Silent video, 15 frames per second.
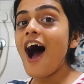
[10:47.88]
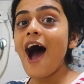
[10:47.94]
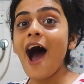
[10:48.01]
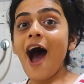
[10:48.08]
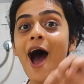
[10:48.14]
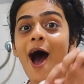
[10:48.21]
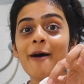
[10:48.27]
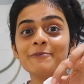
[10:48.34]

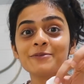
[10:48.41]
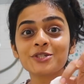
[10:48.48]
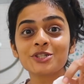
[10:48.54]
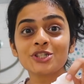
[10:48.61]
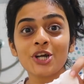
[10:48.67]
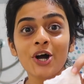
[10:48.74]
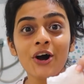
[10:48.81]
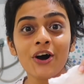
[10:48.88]
I'm
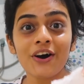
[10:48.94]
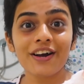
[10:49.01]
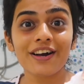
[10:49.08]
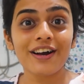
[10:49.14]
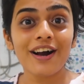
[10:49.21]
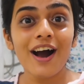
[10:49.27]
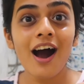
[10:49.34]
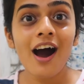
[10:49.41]

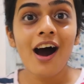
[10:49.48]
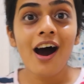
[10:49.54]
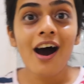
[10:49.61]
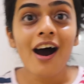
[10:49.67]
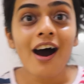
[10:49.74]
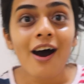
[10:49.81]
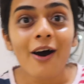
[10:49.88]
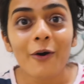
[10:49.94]
shook.
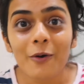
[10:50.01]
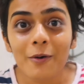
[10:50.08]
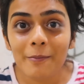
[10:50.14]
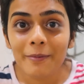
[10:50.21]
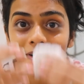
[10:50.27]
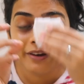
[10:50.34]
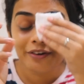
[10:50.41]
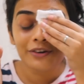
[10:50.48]
Oh
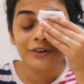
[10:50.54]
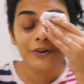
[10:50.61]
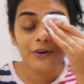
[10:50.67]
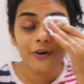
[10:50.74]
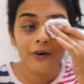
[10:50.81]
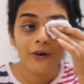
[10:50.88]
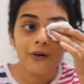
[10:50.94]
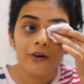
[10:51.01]
my
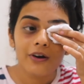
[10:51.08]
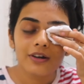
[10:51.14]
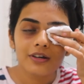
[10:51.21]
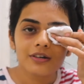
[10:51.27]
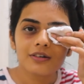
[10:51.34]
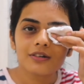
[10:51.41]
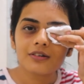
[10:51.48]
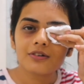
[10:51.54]

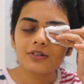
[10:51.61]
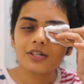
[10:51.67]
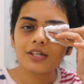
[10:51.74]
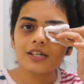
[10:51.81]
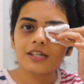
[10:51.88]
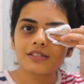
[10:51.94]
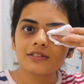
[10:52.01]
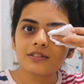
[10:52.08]
god. Okay,
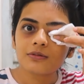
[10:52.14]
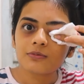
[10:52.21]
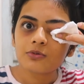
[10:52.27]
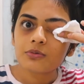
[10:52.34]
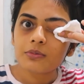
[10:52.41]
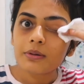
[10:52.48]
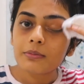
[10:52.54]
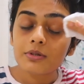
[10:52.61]
let's
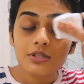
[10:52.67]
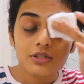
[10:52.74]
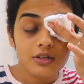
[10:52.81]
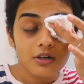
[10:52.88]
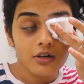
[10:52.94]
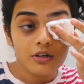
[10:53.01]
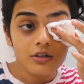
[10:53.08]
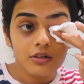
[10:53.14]
remove my
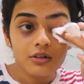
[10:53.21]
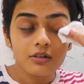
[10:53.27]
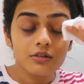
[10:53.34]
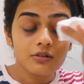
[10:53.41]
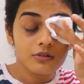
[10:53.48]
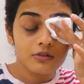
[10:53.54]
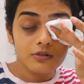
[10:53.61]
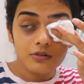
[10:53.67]
mascara.
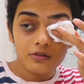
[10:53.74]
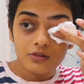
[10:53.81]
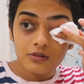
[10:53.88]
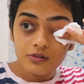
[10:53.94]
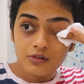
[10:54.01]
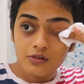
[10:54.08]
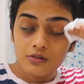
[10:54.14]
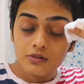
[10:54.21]

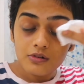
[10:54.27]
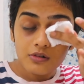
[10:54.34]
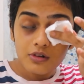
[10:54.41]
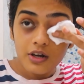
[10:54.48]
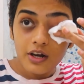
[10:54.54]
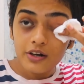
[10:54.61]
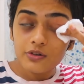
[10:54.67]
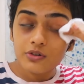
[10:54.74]

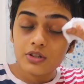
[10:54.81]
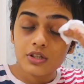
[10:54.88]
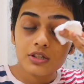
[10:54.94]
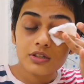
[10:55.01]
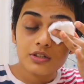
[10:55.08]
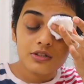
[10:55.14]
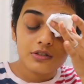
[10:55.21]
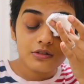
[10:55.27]
I don't
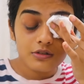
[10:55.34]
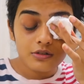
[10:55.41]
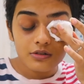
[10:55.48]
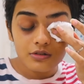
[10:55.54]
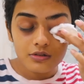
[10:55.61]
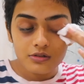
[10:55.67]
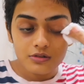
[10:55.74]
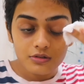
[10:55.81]
think
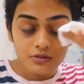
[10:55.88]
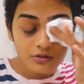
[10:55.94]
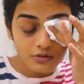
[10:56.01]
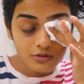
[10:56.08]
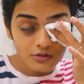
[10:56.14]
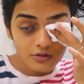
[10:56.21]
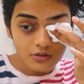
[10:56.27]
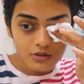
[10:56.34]

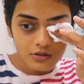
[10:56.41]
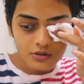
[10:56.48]
this...